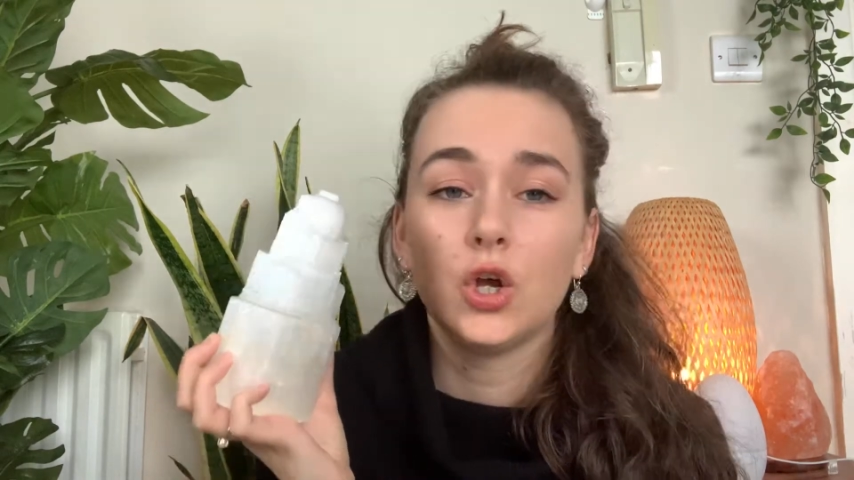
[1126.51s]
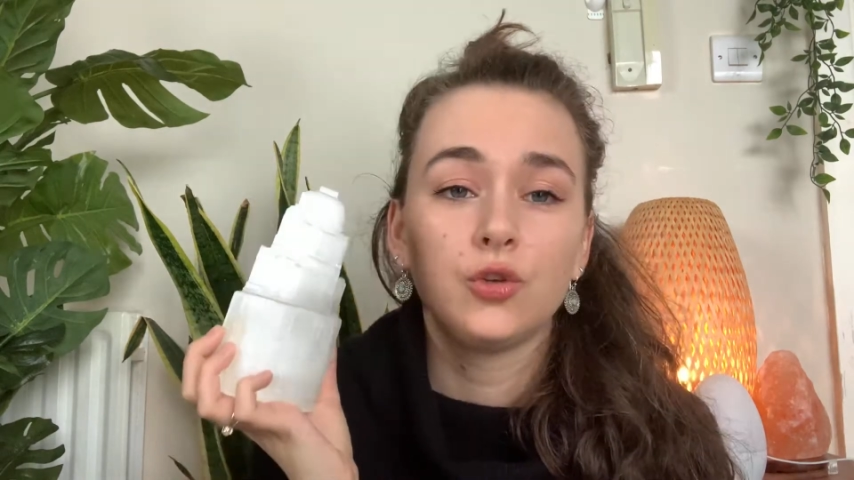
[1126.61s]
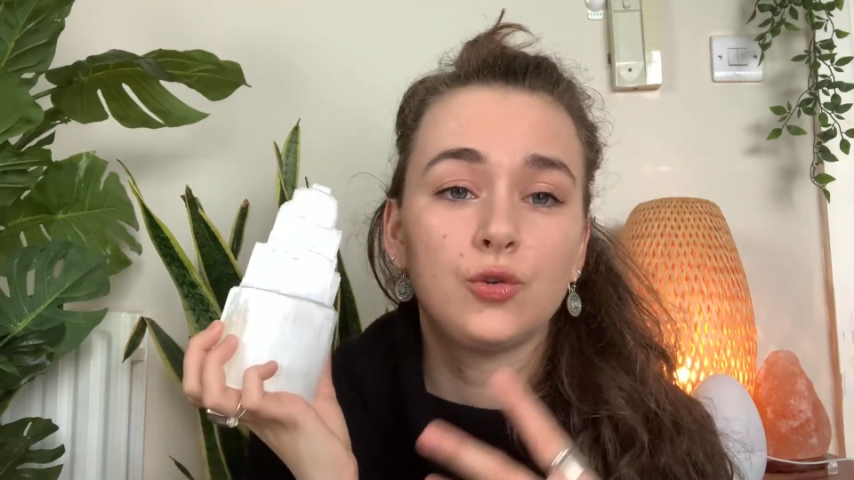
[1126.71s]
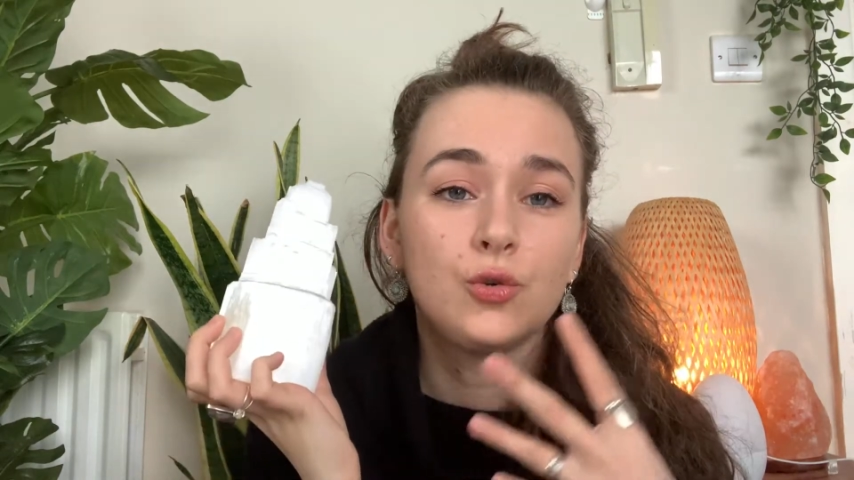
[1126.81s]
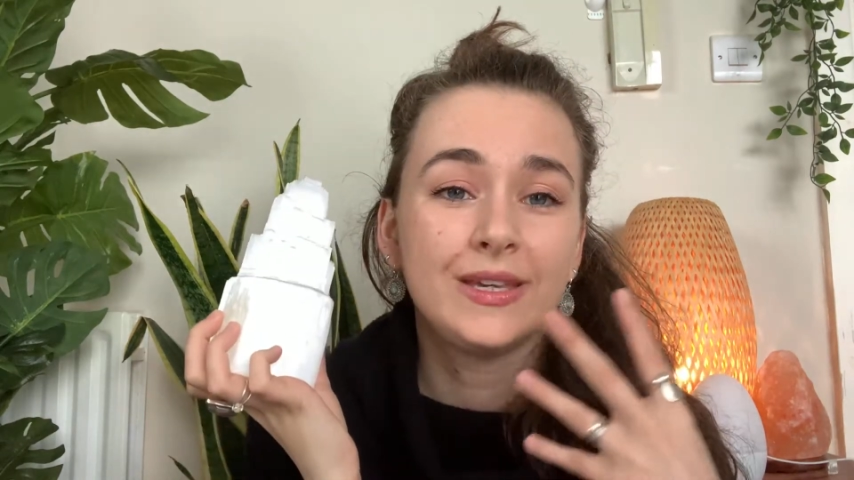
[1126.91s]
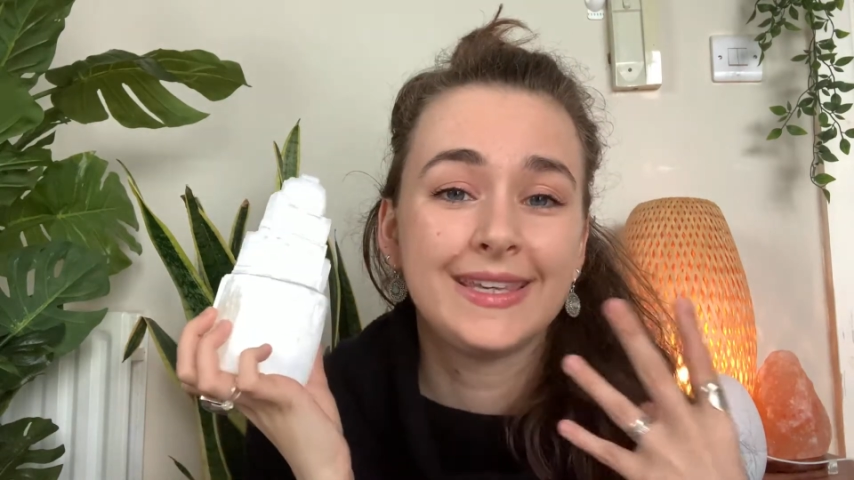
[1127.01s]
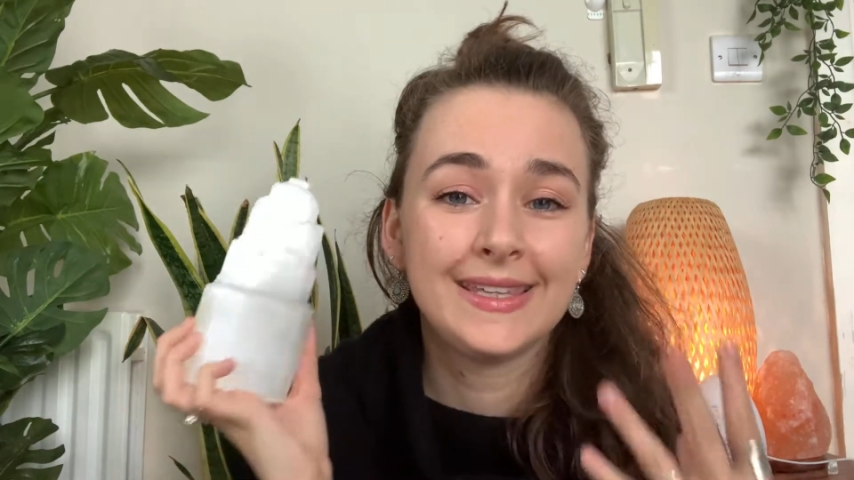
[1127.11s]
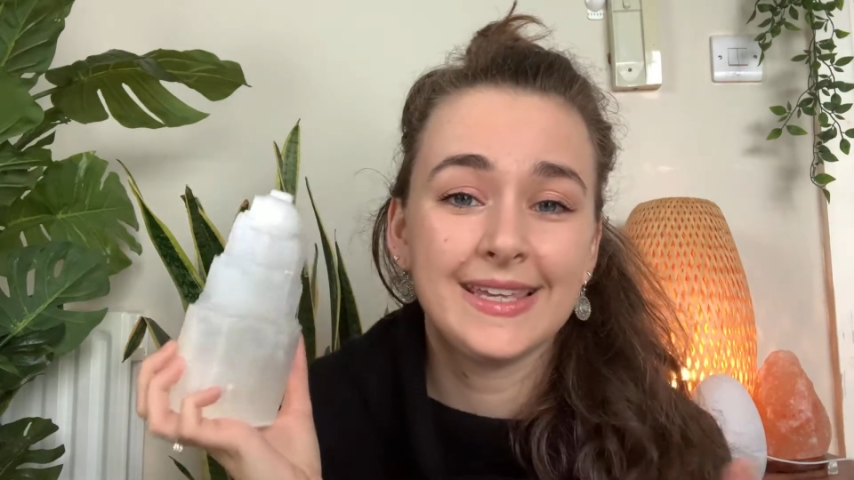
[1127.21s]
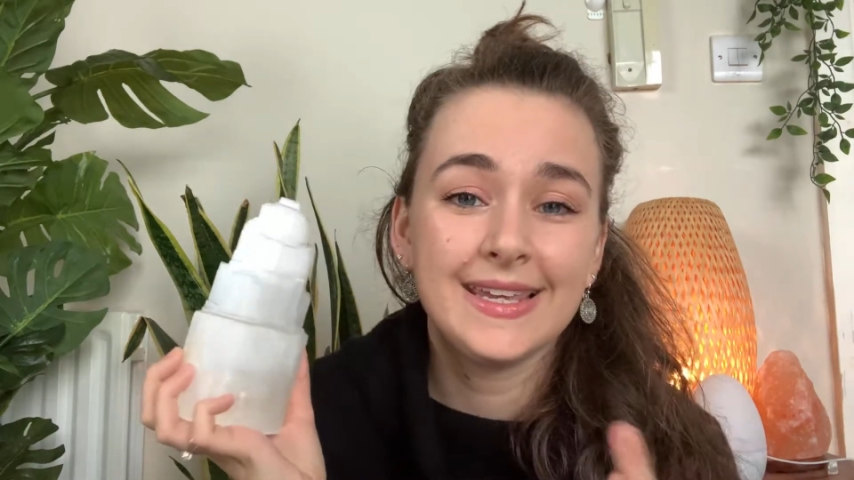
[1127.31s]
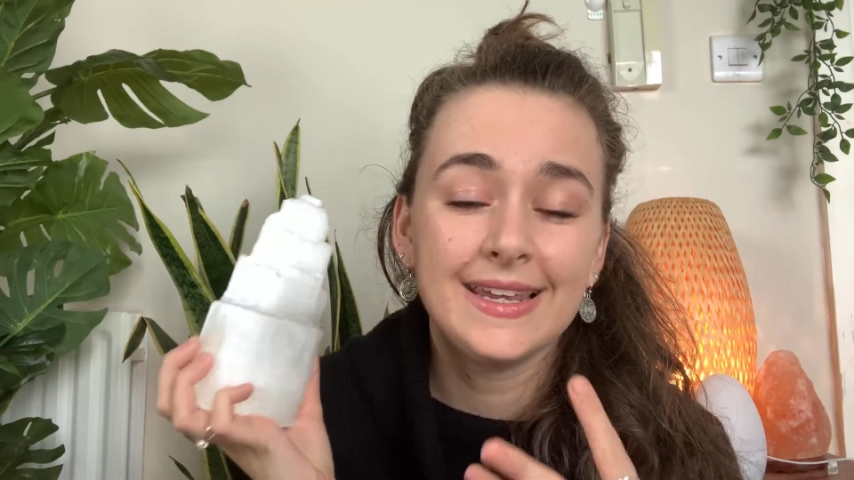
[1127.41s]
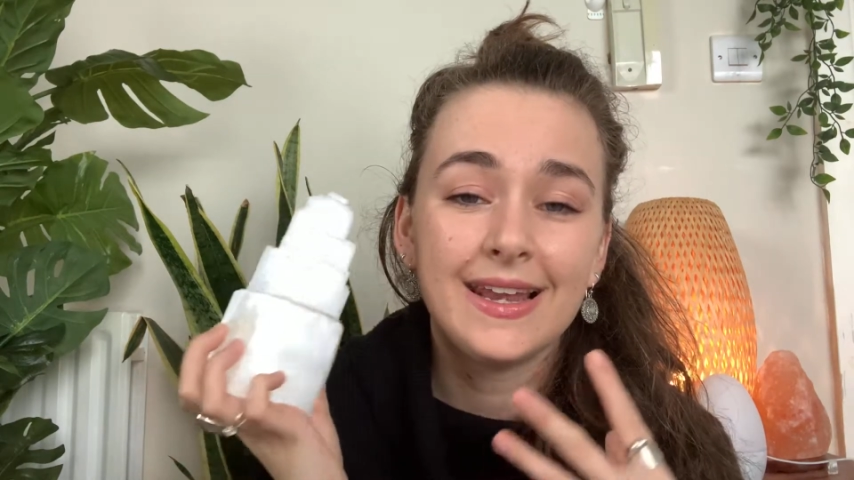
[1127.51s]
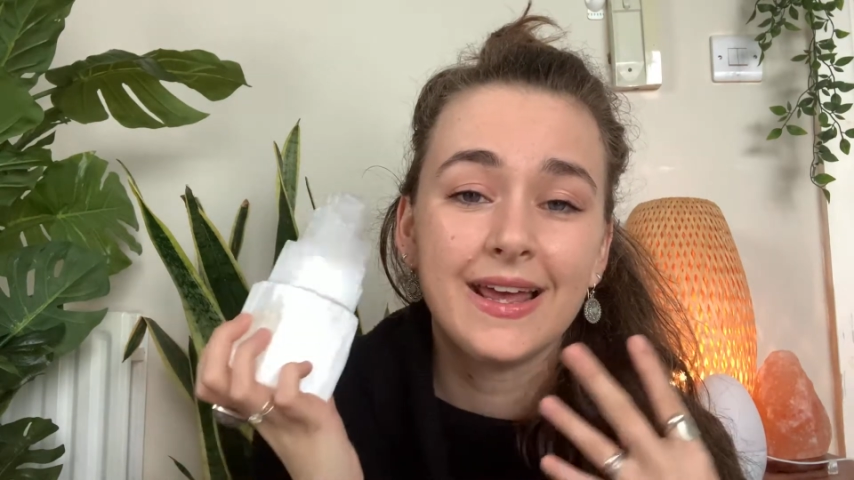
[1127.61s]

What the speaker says: to heal,